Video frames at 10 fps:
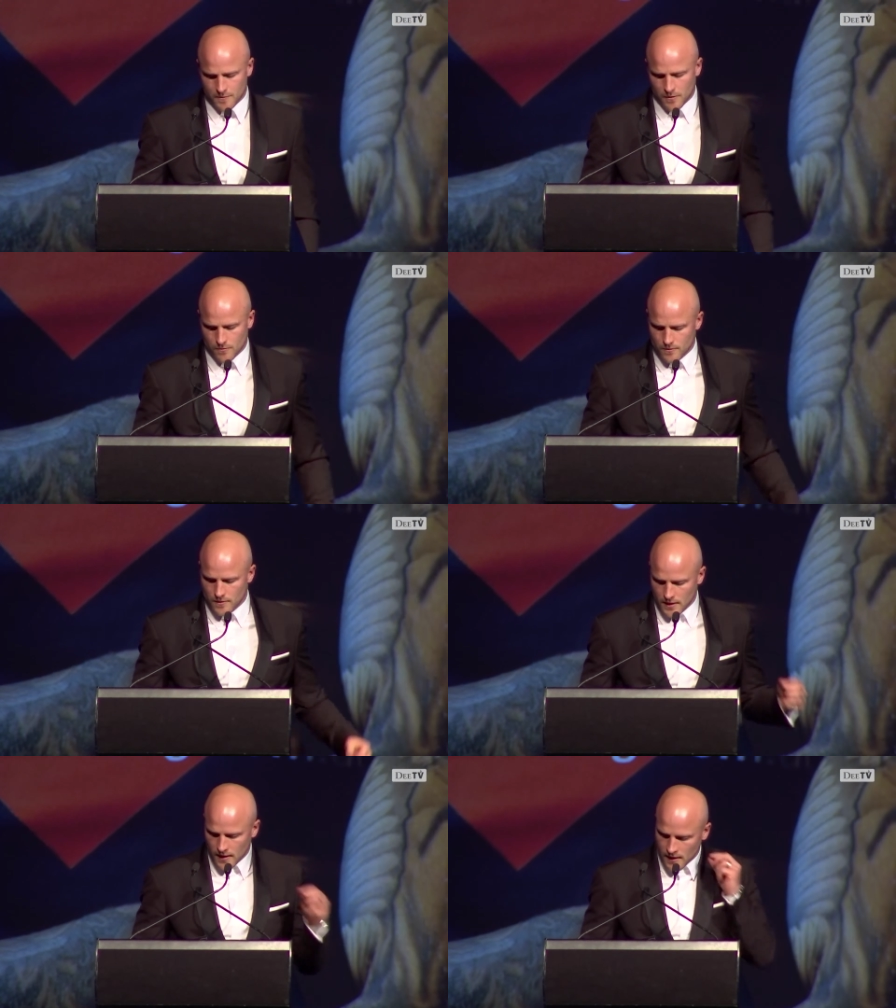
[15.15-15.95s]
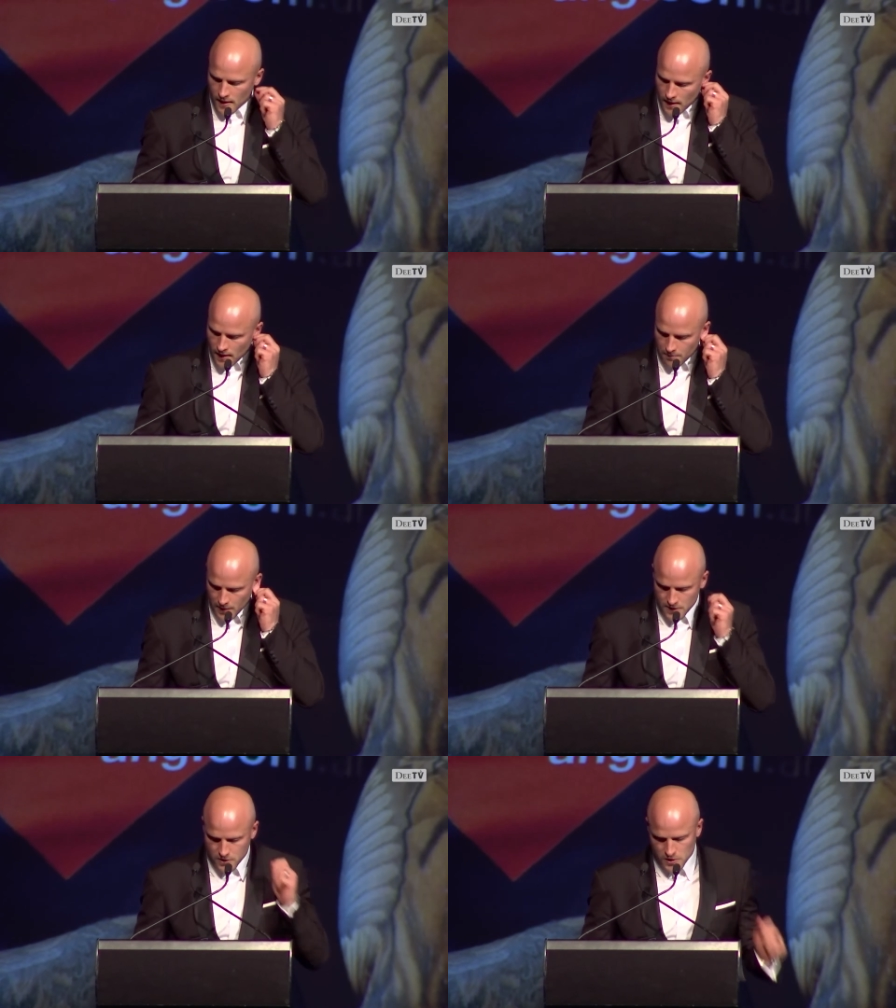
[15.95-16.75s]
I'm not going to
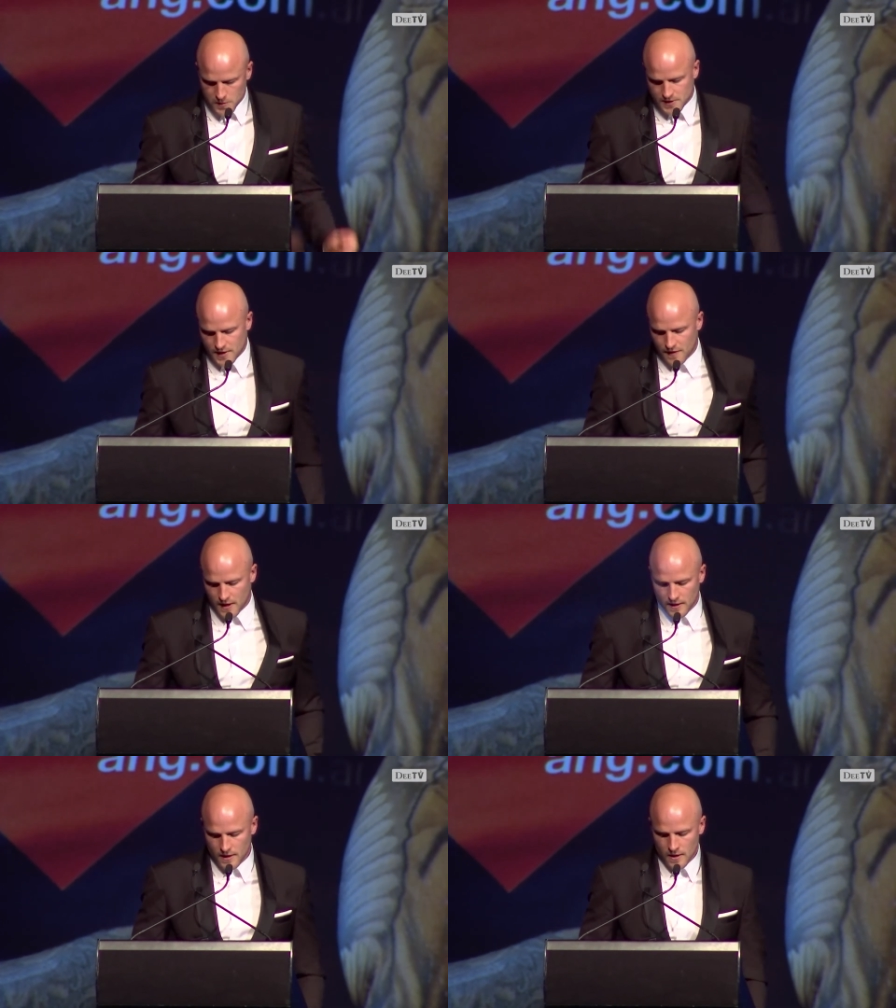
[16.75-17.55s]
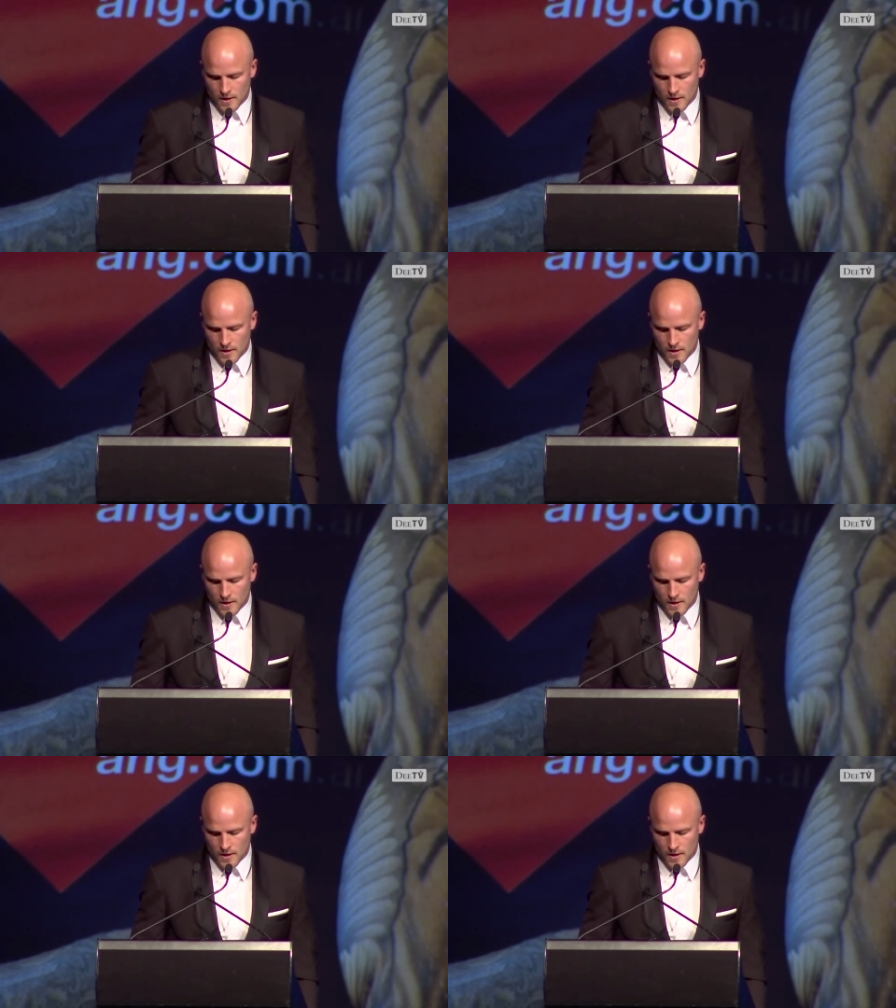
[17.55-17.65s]
be too specific.